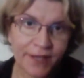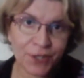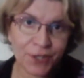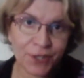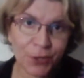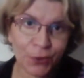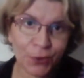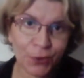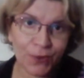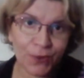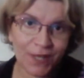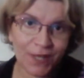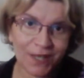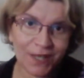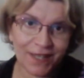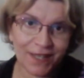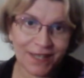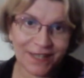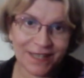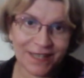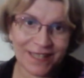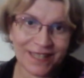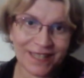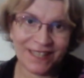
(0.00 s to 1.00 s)
So
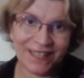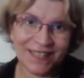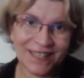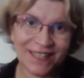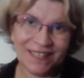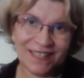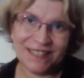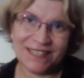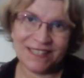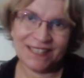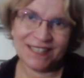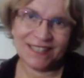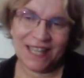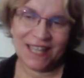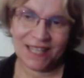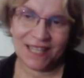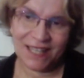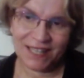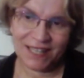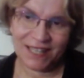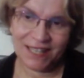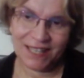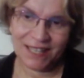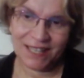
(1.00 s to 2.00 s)

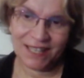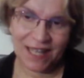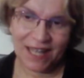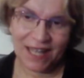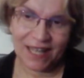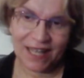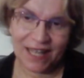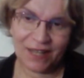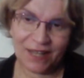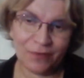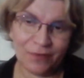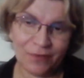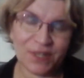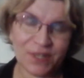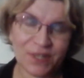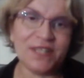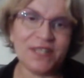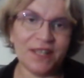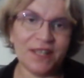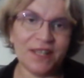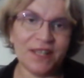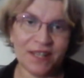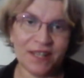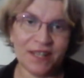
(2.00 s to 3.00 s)
I
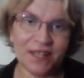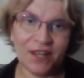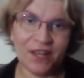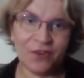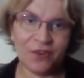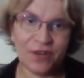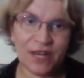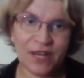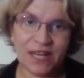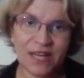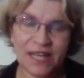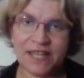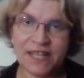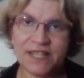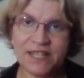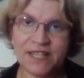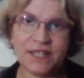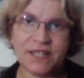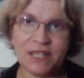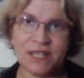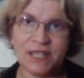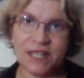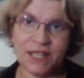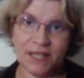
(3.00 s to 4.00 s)
was
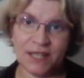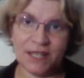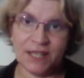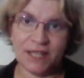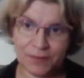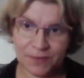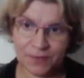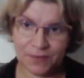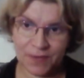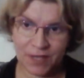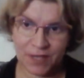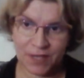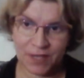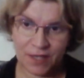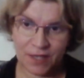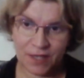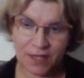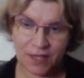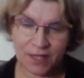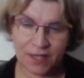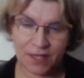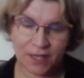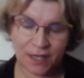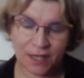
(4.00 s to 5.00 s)
released out
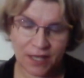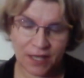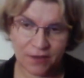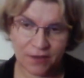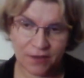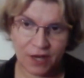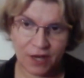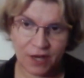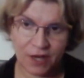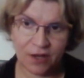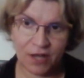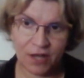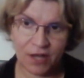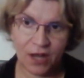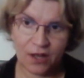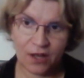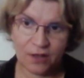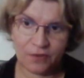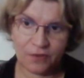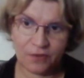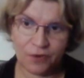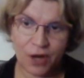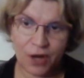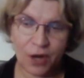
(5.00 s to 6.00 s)

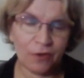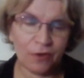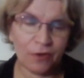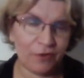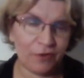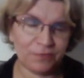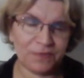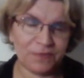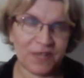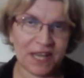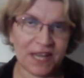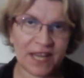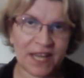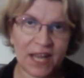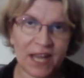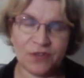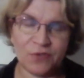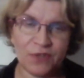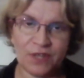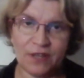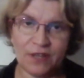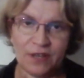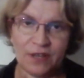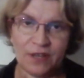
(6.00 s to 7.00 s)
of
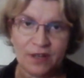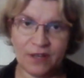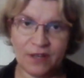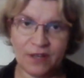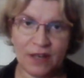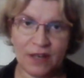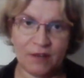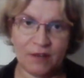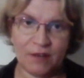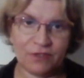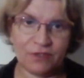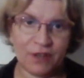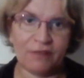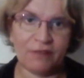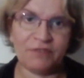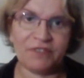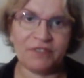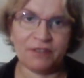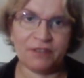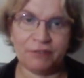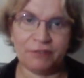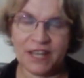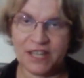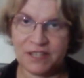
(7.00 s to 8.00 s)
psychiatry after
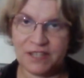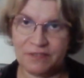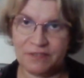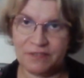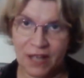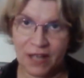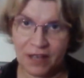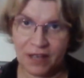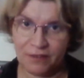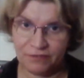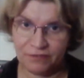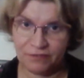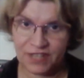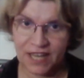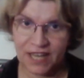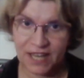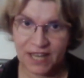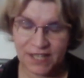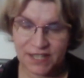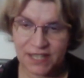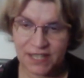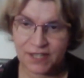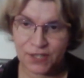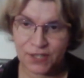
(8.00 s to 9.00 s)
5
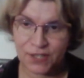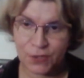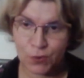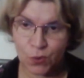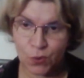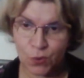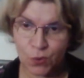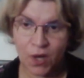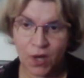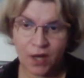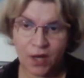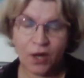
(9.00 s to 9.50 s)
days, as you